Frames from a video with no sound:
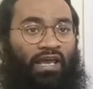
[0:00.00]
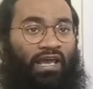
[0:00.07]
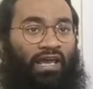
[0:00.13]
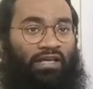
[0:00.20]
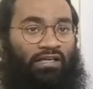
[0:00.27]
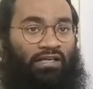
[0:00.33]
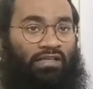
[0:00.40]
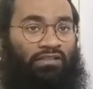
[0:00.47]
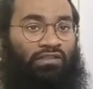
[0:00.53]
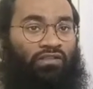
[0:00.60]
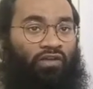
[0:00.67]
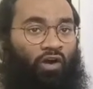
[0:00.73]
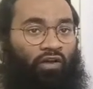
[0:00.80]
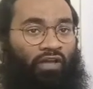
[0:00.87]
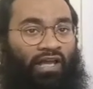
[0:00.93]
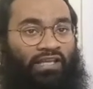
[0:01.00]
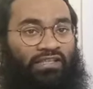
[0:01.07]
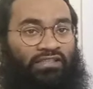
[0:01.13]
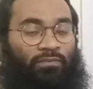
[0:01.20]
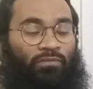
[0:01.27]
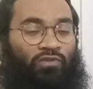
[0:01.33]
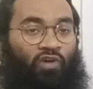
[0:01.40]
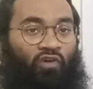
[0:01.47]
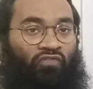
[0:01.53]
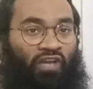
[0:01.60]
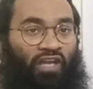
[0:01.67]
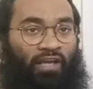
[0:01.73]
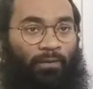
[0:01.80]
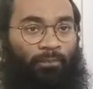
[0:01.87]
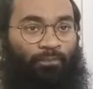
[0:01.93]
and other organisms of
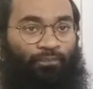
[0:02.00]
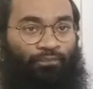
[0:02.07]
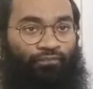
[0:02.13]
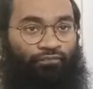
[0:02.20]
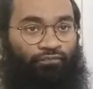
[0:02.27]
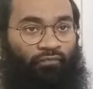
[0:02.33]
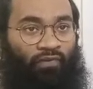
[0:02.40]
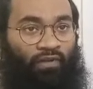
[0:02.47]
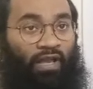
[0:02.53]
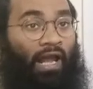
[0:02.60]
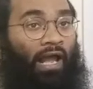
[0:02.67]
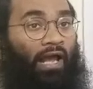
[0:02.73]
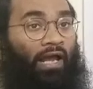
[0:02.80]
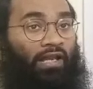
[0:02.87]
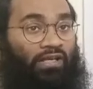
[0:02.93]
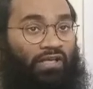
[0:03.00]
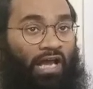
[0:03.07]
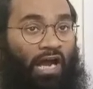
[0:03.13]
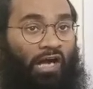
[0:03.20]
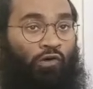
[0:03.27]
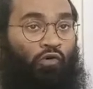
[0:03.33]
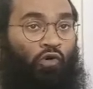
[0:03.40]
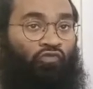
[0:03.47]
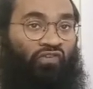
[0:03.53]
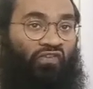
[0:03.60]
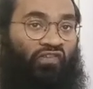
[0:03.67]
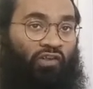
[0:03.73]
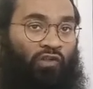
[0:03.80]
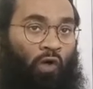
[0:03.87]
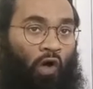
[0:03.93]
air. Now we
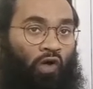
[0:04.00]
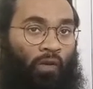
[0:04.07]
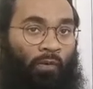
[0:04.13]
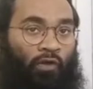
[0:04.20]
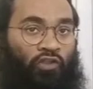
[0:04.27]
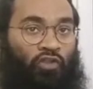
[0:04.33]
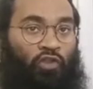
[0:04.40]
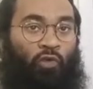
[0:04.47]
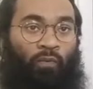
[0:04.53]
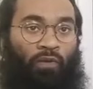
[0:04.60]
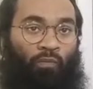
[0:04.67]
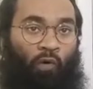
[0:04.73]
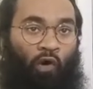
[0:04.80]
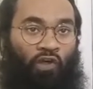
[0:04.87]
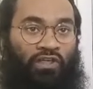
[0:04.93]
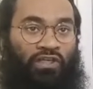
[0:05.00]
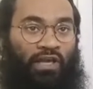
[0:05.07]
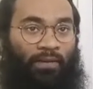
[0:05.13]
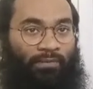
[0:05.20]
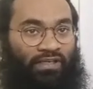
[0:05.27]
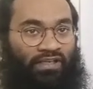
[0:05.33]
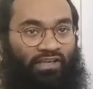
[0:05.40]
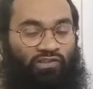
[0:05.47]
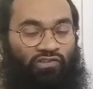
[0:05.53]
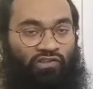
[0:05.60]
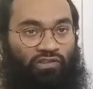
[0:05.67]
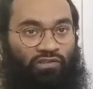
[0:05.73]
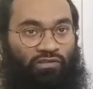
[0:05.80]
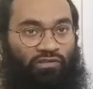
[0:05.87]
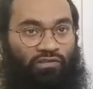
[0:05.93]
will talk about human body communication.
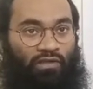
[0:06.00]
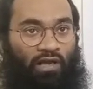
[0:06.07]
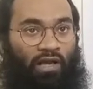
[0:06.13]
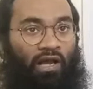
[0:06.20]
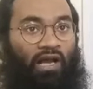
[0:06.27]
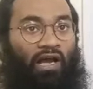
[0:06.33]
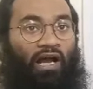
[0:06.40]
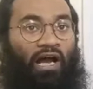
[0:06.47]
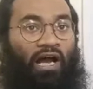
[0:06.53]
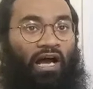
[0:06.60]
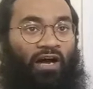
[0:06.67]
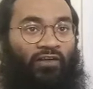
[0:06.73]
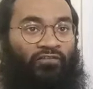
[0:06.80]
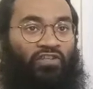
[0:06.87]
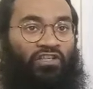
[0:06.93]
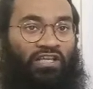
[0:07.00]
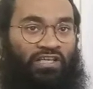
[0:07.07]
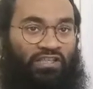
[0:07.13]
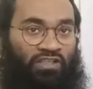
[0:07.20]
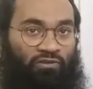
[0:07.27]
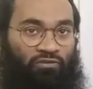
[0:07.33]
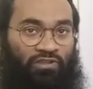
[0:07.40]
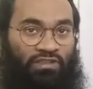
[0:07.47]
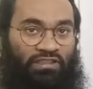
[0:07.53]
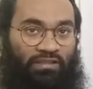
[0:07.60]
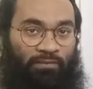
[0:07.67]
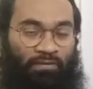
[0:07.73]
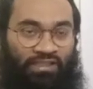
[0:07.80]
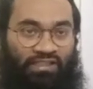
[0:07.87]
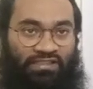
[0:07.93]
After inducing the
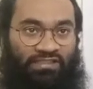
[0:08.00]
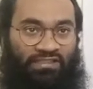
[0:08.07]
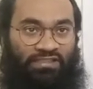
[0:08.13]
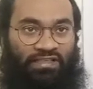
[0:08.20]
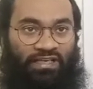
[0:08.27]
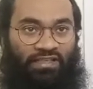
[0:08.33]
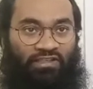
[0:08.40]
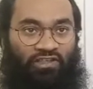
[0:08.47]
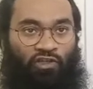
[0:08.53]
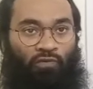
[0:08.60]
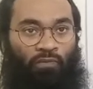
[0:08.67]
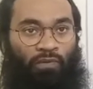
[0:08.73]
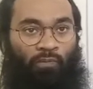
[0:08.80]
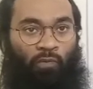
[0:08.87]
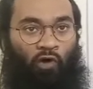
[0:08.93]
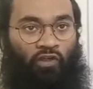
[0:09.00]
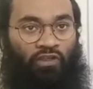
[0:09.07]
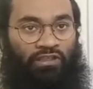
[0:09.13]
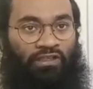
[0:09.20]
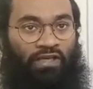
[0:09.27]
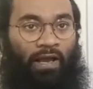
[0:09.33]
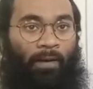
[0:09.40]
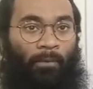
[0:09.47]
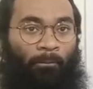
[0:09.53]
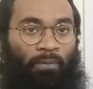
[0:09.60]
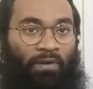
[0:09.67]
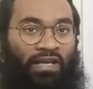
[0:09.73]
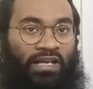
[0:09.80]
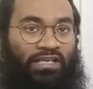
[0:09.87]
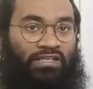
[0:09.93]
medicine in the human body,
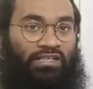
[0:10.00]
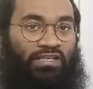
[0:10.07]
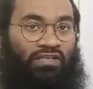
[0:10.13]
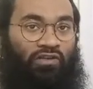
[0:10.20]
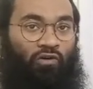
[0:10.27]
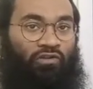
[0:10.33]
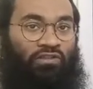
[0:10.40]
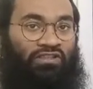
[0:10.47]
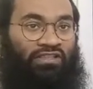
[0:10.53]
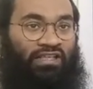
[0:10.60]
brain decodes the